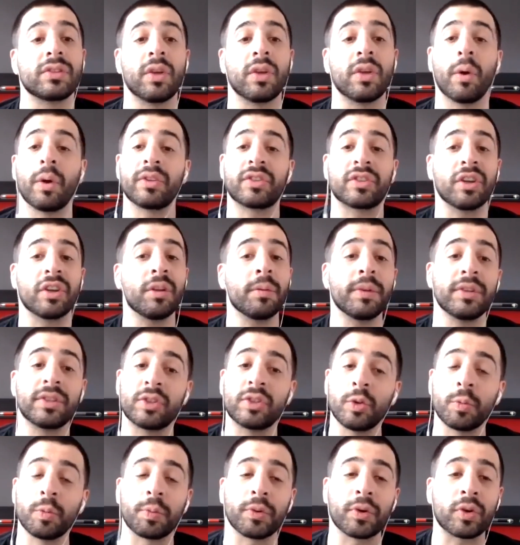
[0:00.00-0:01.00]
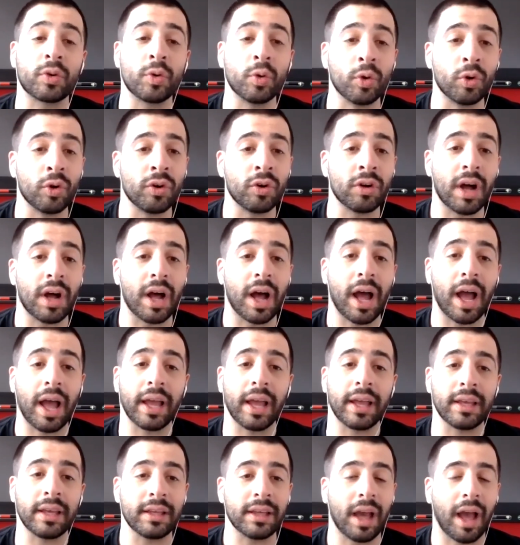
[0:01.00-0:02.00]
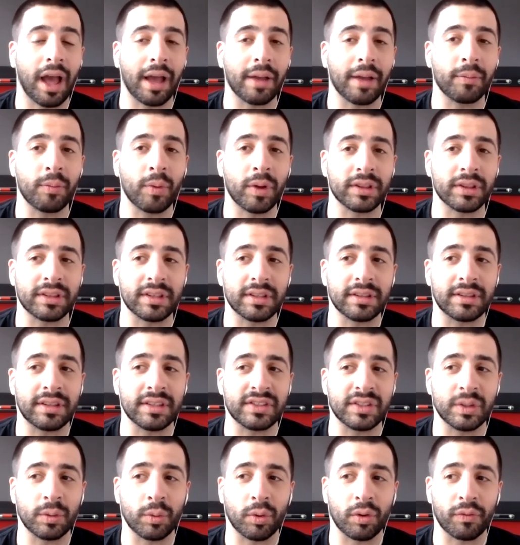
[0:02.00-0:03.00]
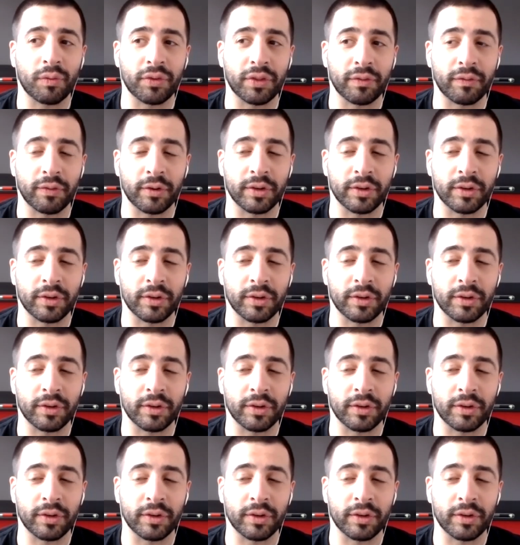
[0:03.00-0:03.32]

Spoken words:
So it's going to be super cool. I went to Disney World for the